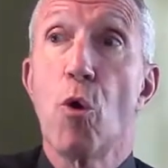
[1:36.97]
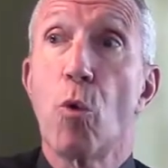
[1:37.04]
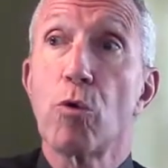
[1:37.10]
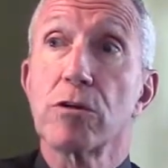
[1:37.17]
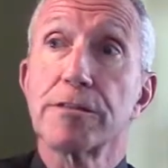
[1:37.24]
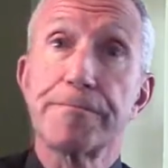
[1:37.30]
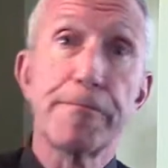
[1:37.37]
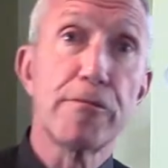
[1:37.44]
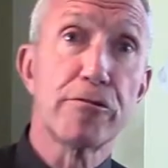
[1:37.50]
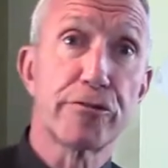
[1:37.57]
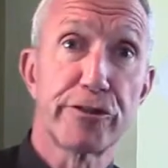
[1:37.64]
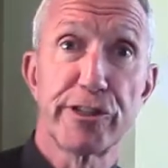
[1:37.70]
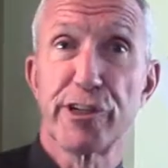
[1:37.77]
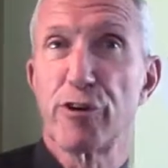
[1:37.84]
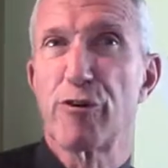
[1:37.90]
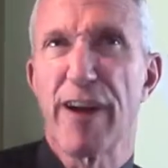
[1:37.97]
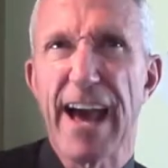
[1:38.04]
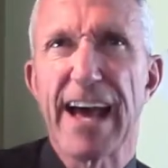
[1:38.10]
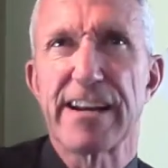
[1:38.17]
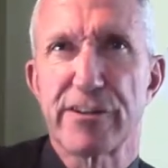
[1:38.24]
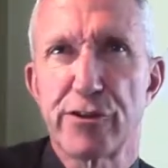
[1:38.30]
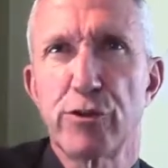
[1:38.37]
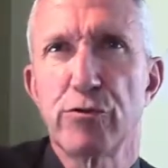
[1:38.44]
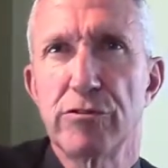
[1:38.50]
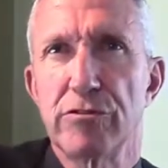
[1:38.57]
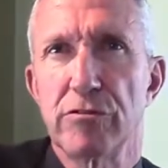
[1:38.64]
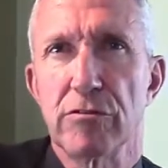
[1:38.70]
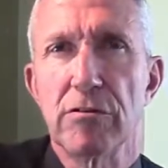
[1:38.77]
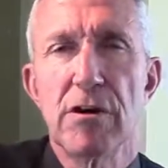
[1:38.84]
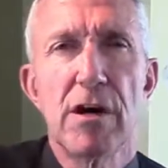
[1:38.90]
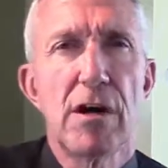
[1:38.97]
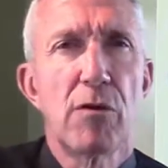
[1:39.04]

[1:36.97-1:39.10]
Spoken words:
or spiritually or attitudinal,